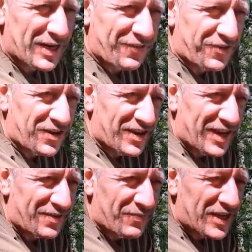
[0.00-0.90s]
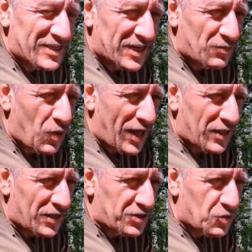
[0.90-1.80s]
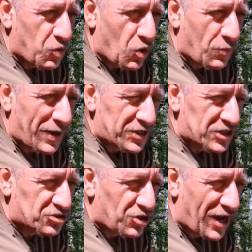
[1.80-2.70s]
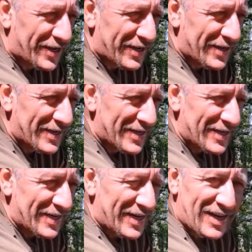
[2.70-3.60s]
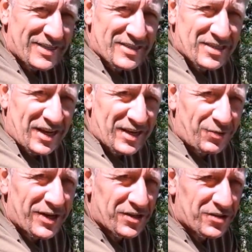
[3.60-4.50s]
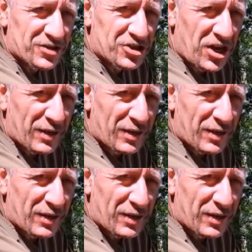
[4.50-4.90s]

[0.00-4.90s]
I mean, if you're eating well and you're warm and you're dry, I'd say you're in good